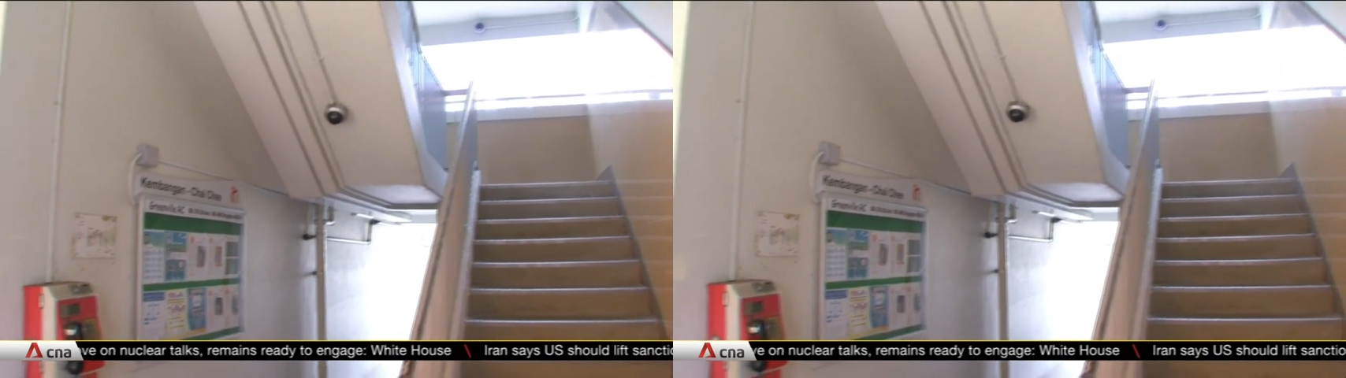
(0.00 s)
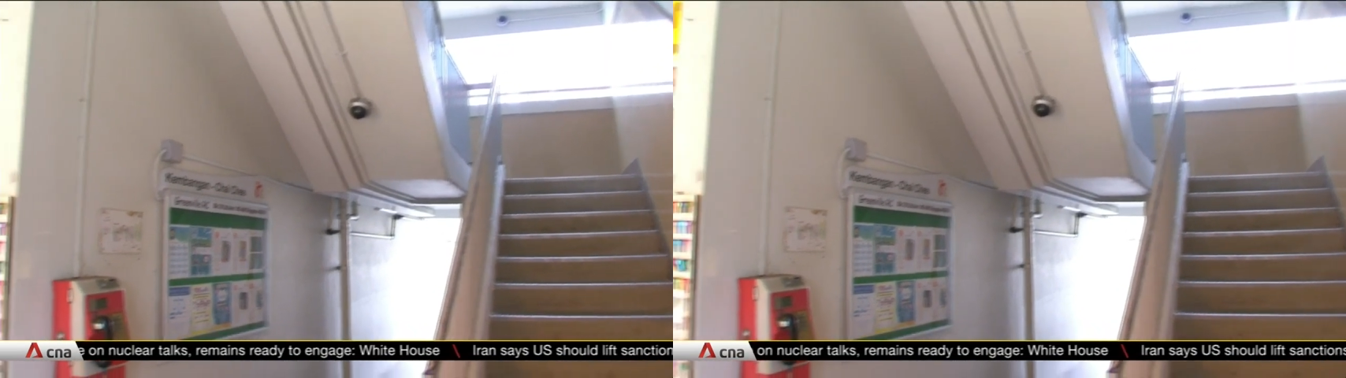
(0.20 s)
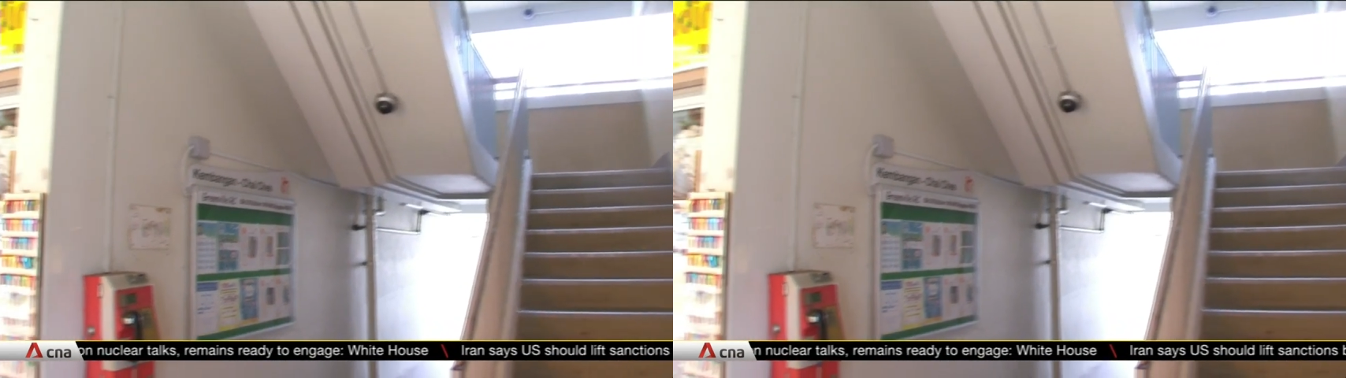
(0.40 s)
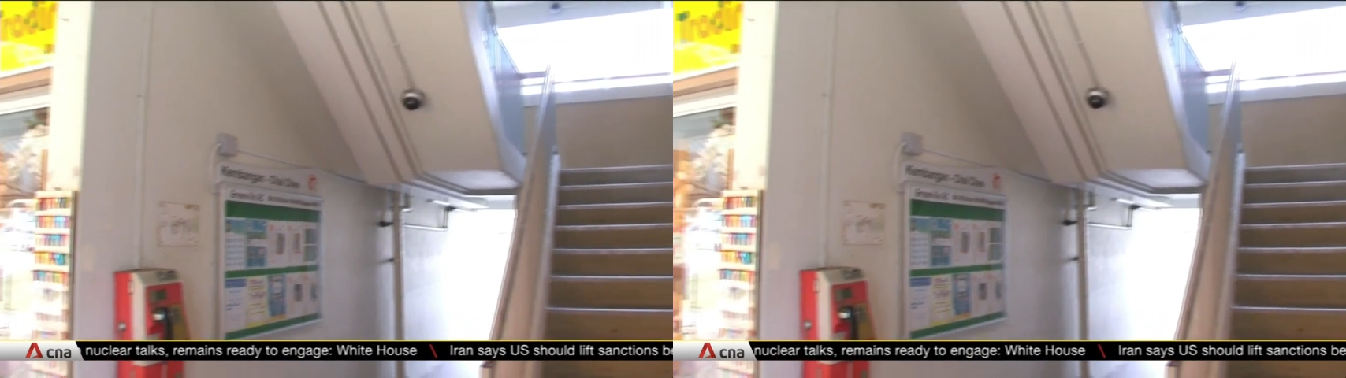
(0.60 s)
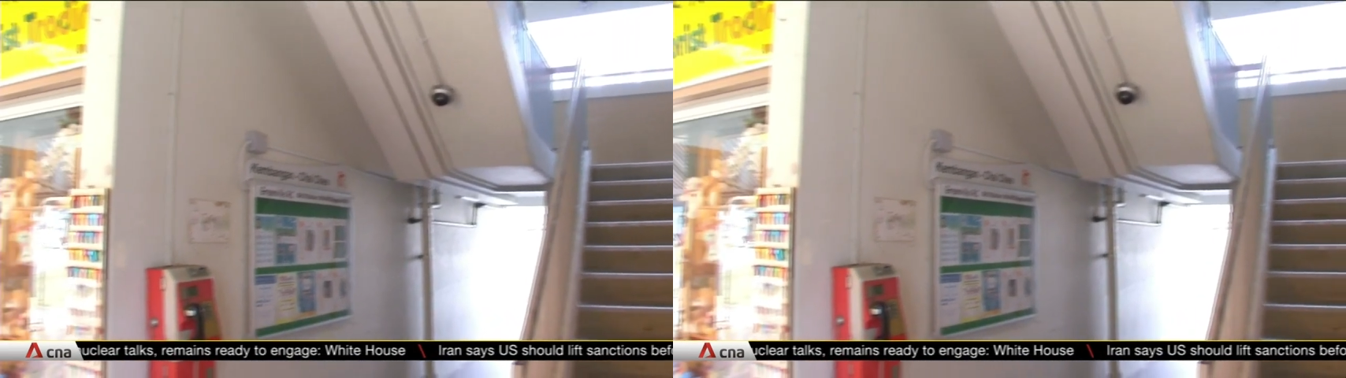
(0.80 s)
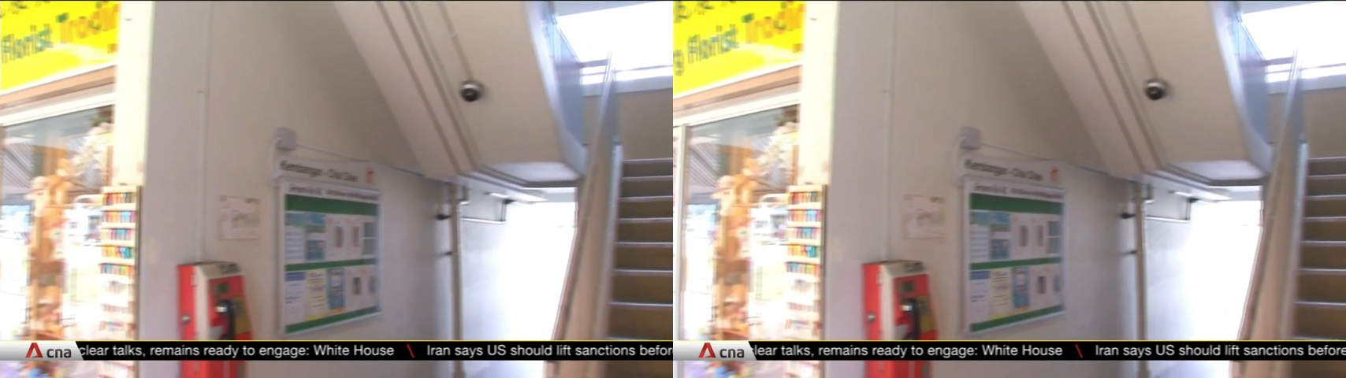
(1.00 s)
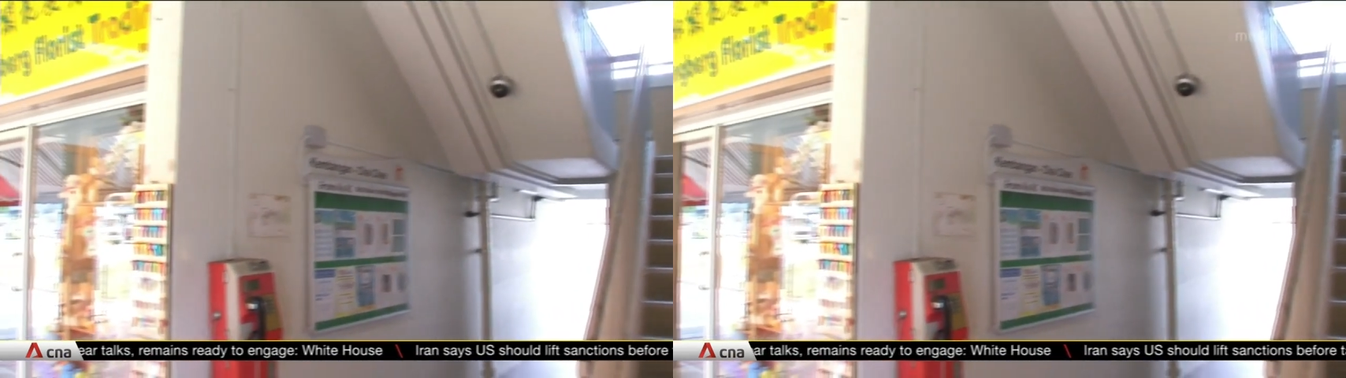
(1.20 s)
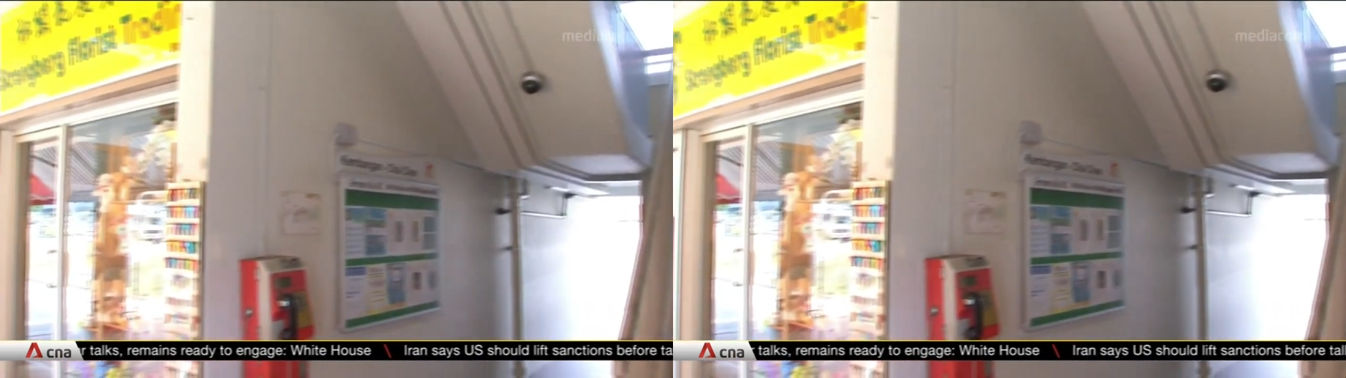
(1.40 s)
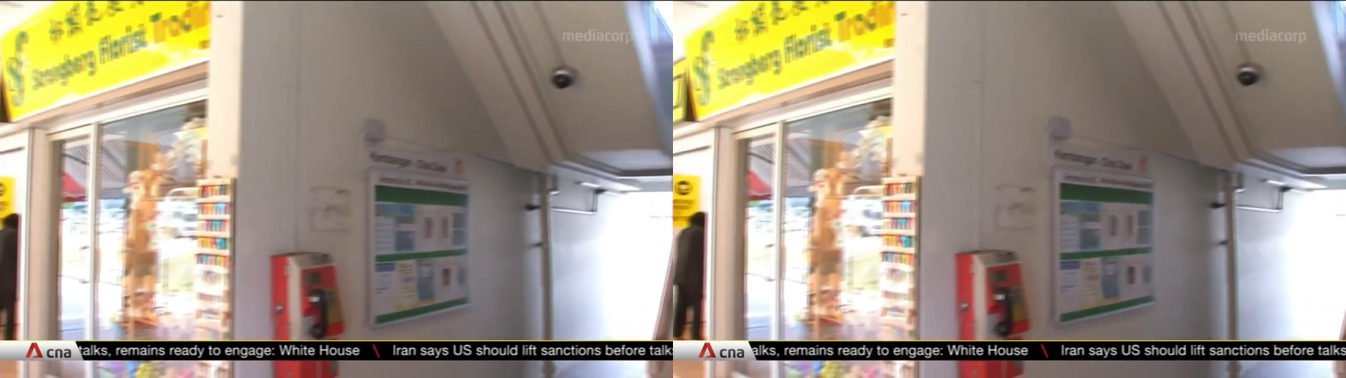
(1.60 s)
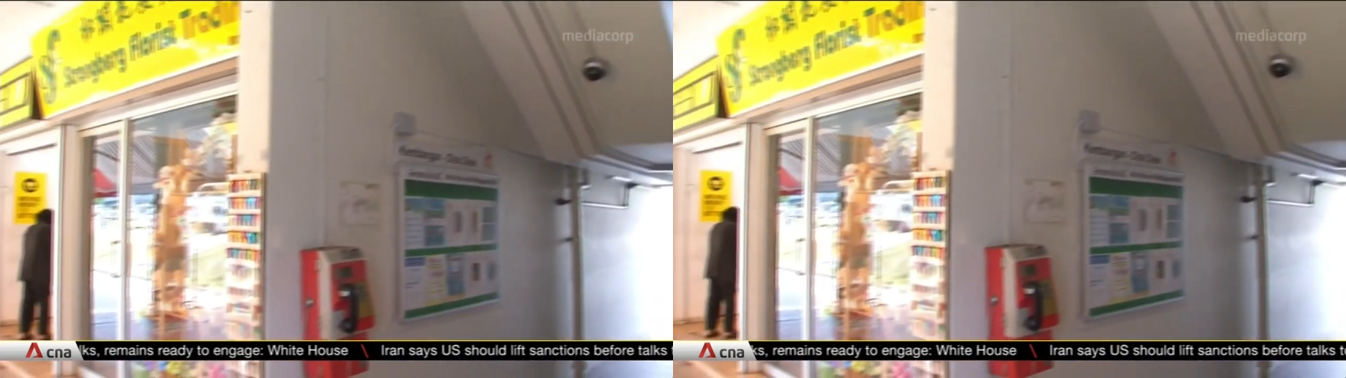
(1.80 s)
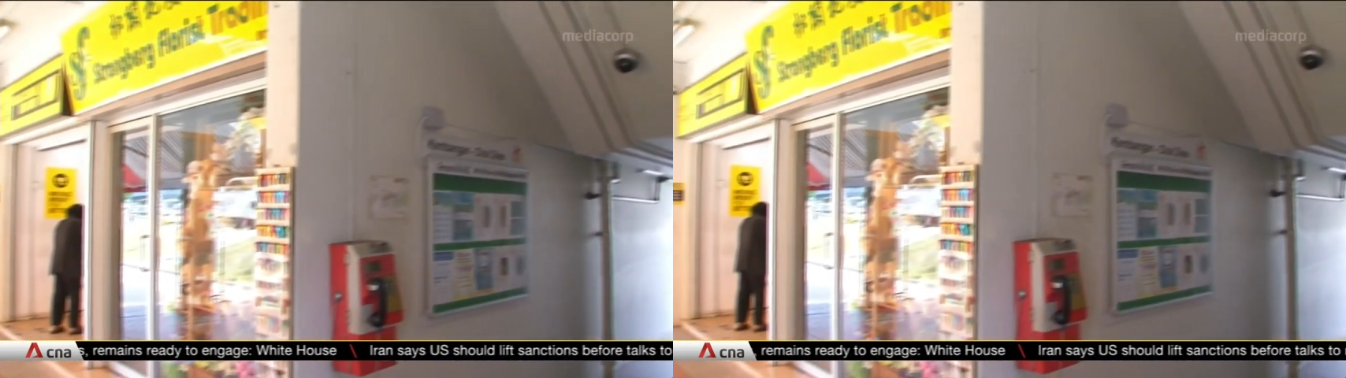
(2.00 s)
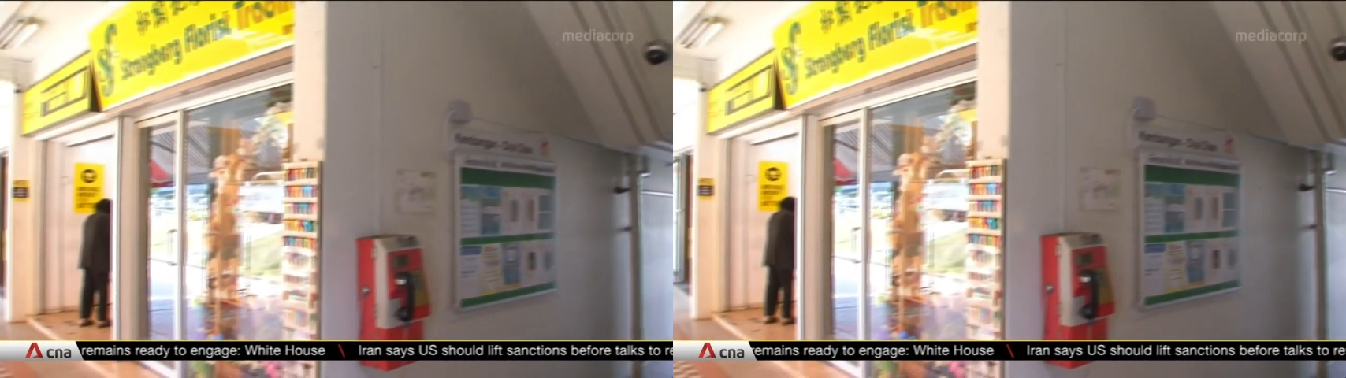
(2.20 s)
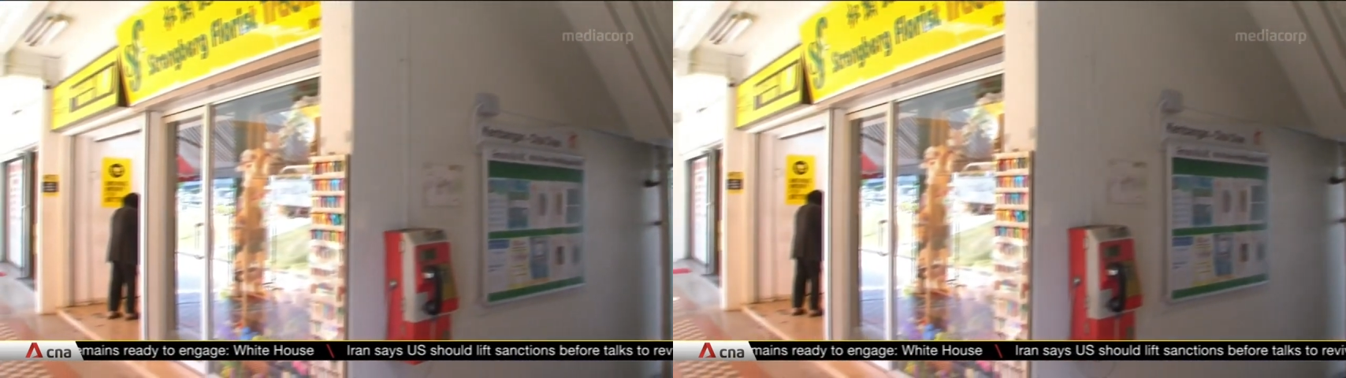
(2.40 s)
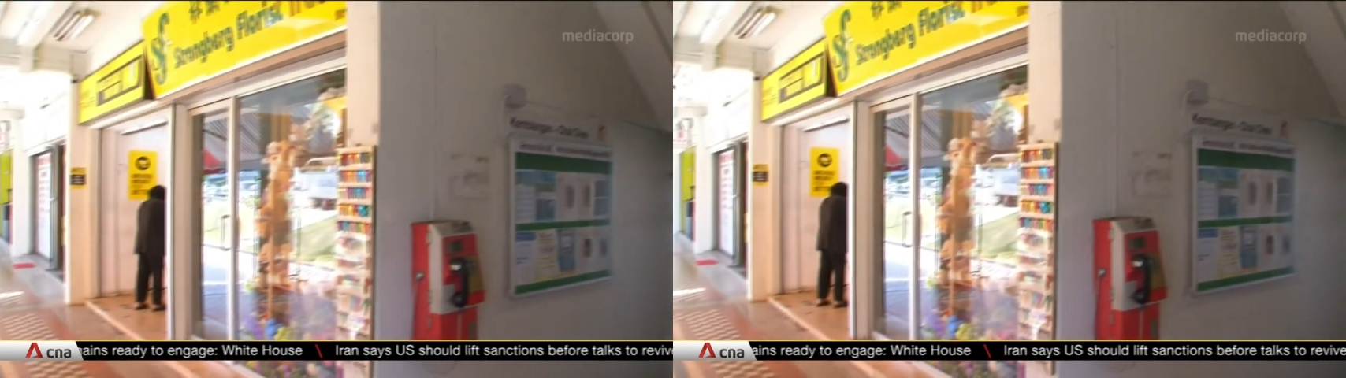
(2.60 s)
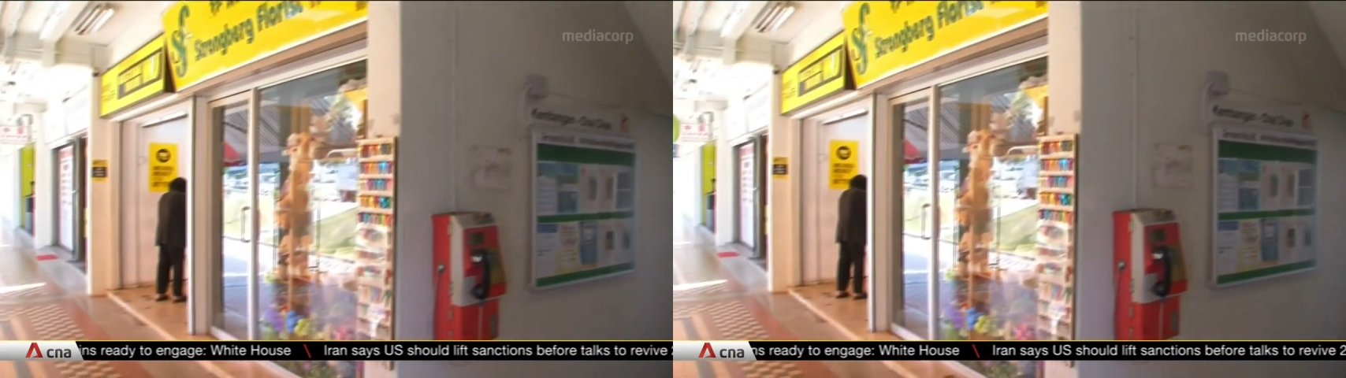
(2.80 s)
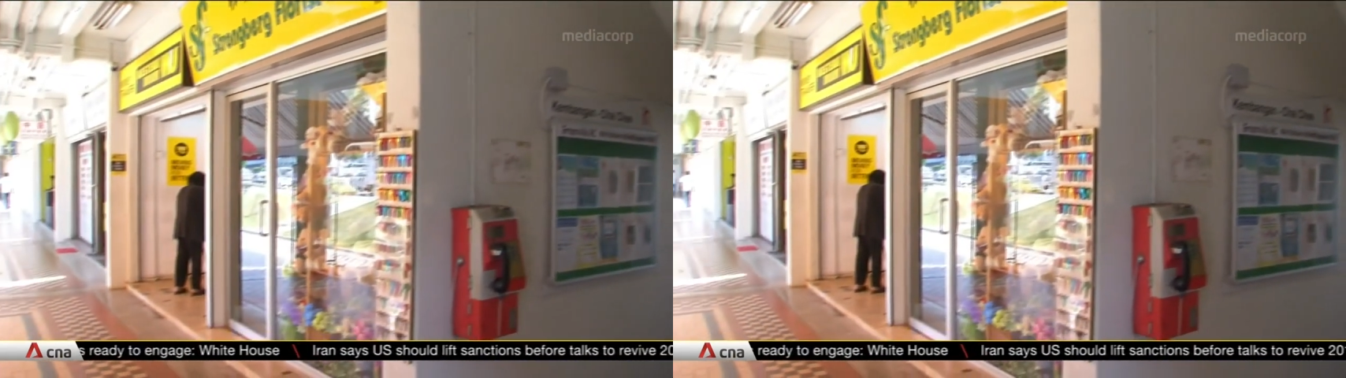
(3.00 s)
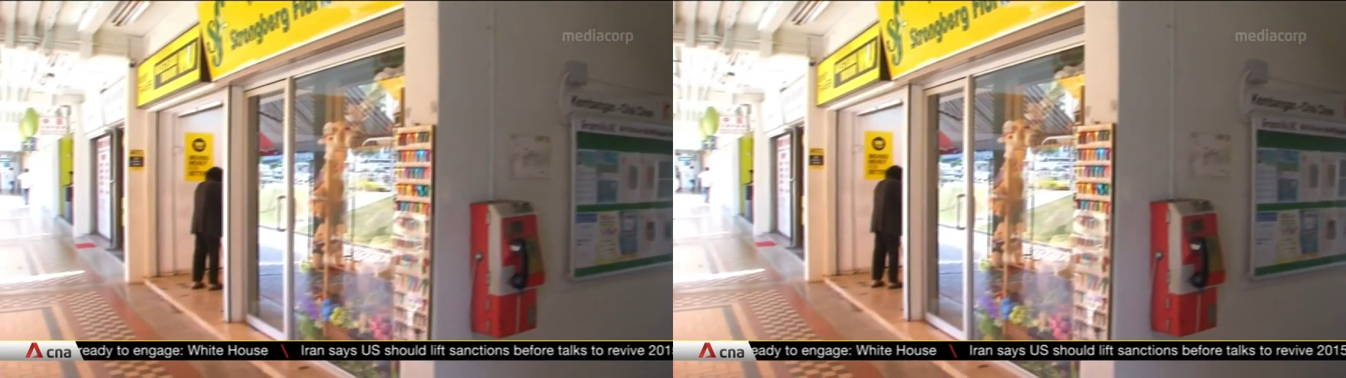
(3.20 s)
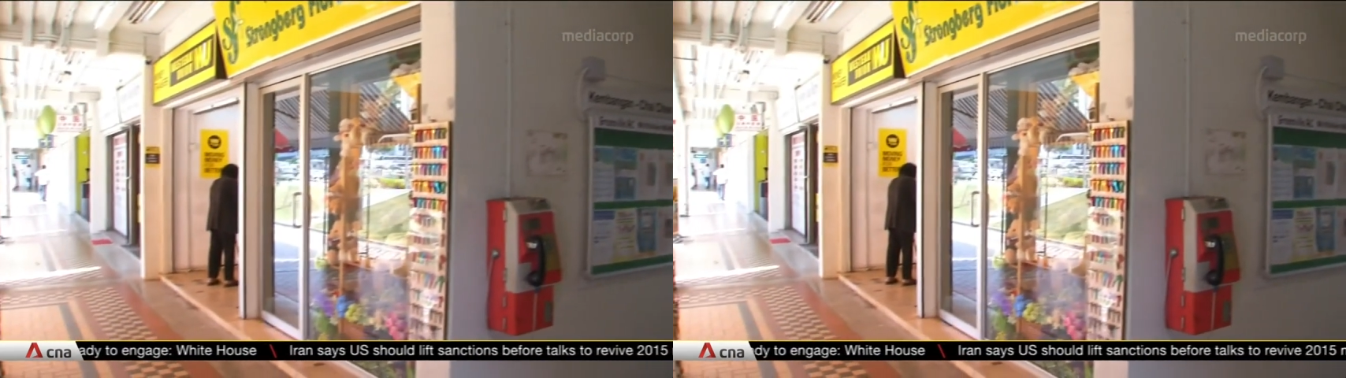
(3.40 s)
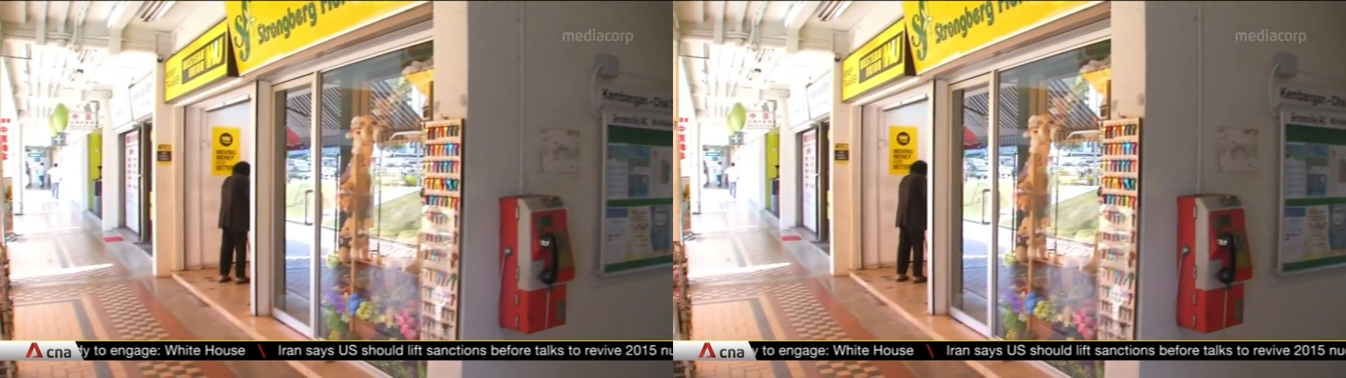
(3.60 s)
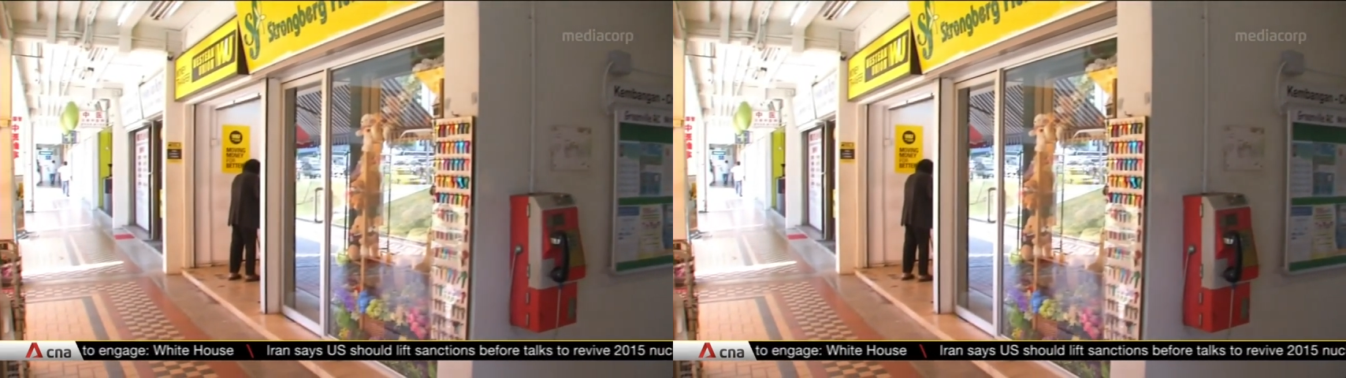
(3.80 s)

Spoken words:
No face is visible, so there are no lips to read.